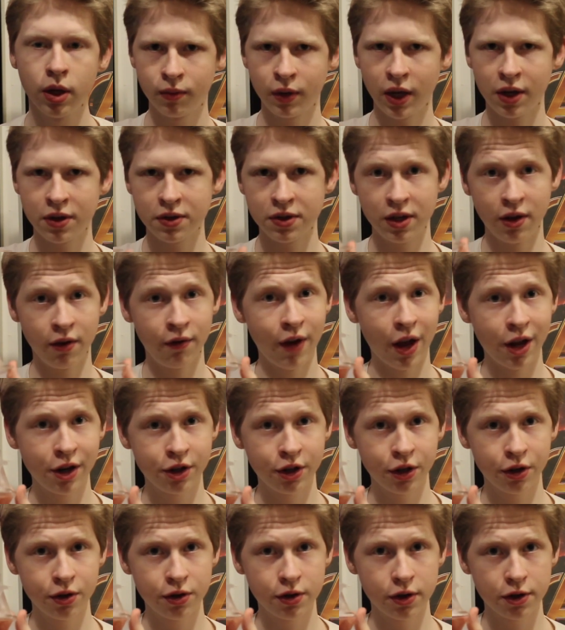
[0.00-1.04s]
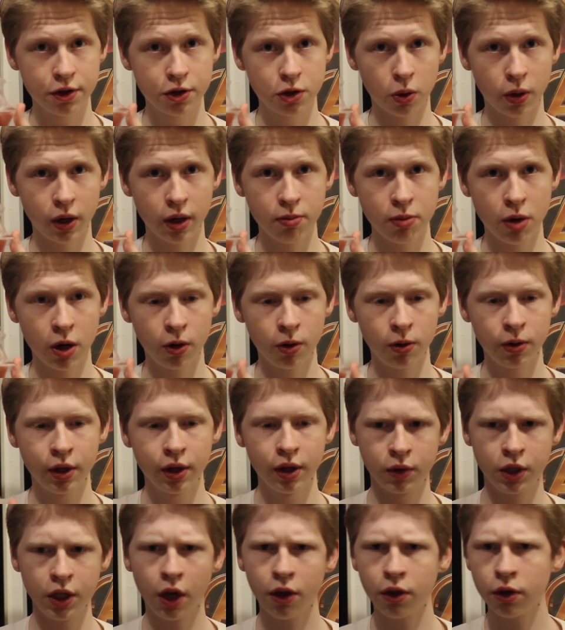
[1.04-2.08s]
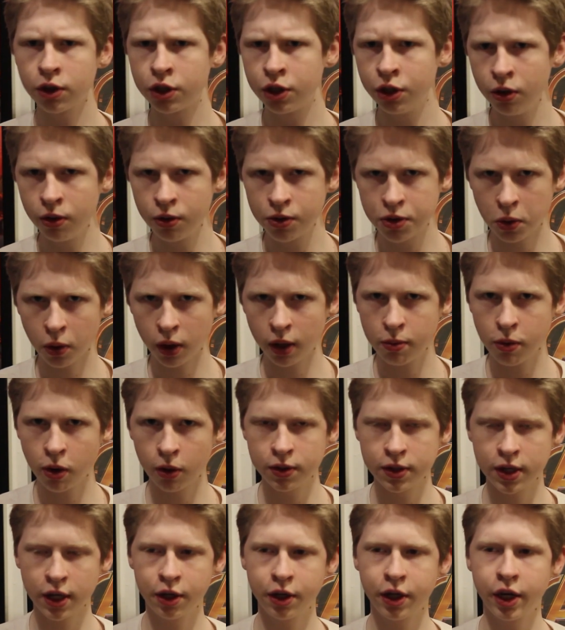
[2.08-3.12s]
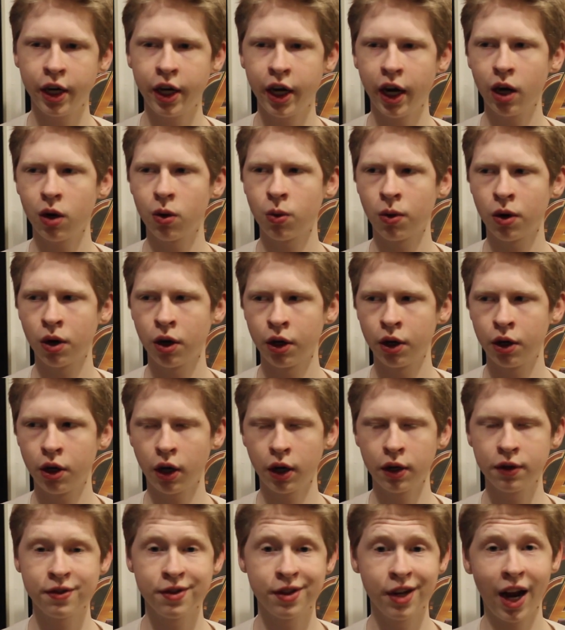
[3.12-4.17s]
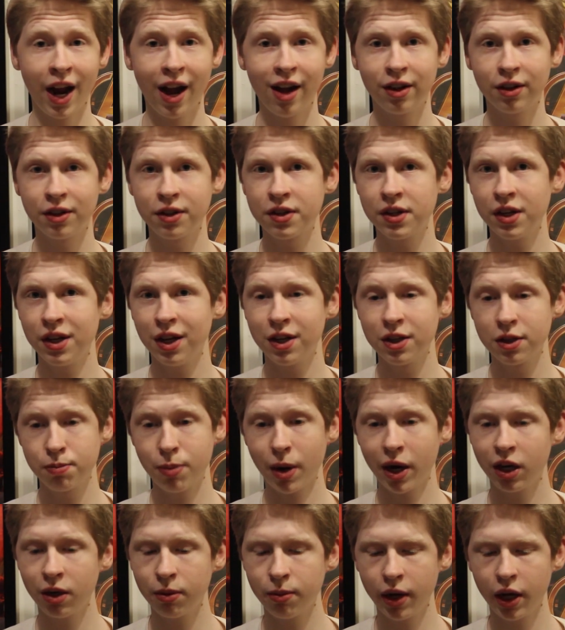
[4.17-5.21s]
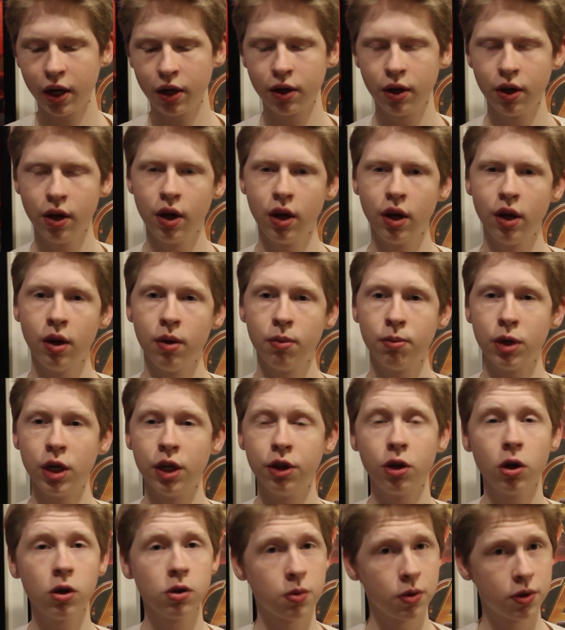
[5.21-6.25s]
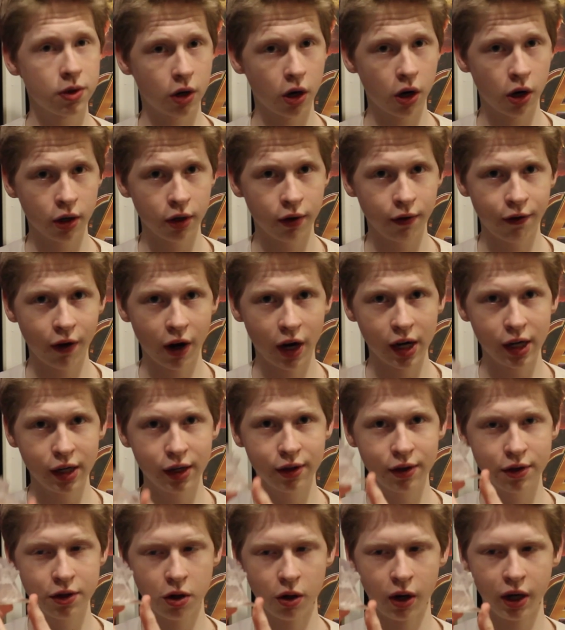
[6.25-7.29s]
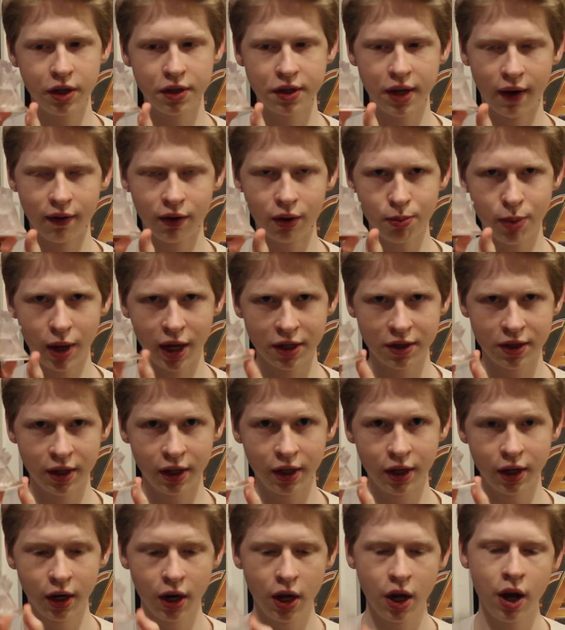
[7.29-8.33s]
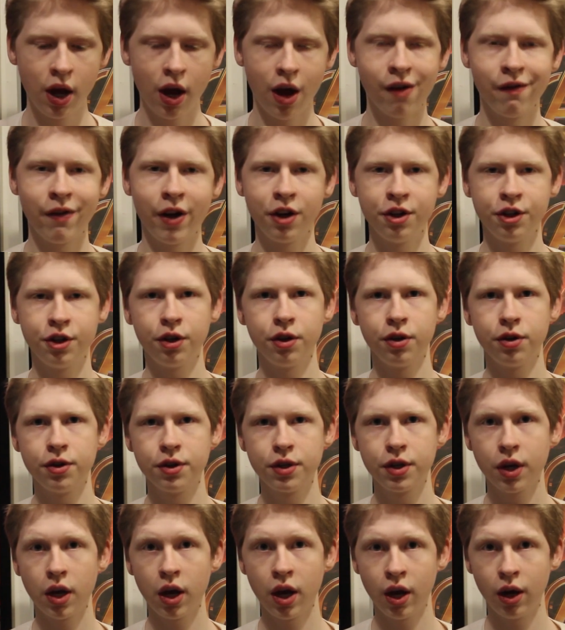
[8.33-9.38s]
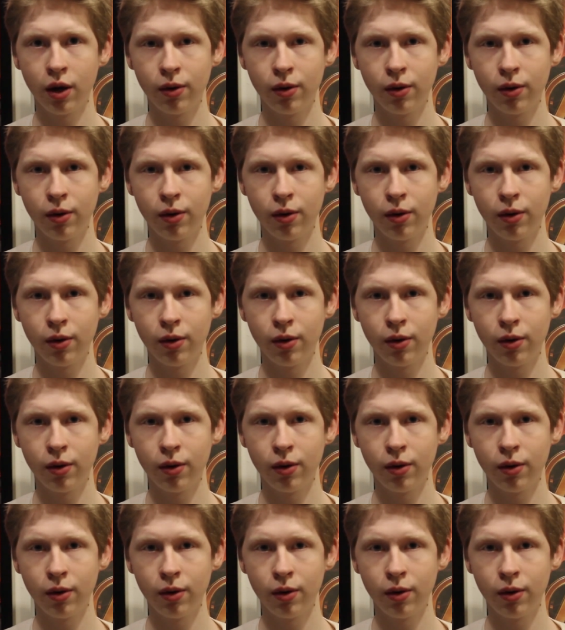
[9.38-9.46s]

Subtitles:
That is the Avengers story mode. The other 2 story modes that you could get were Guardians of the Galaxy and Spider-Man, but those ones are hard to find, so I just have the basic Avengers